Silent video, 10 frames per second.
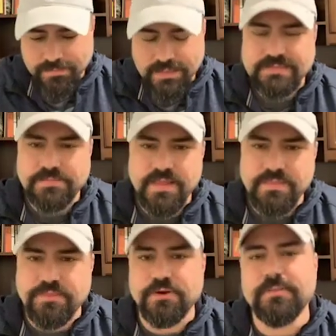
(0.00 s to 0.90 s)
it's
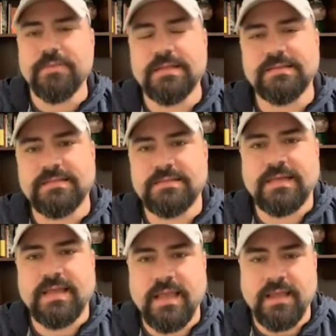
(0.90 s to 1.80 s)
been 30 minutes since
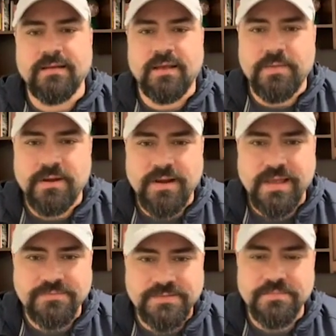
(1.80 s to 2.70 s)
I ate. I better
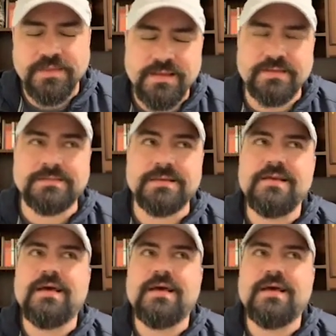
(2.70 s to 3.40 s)
have something else.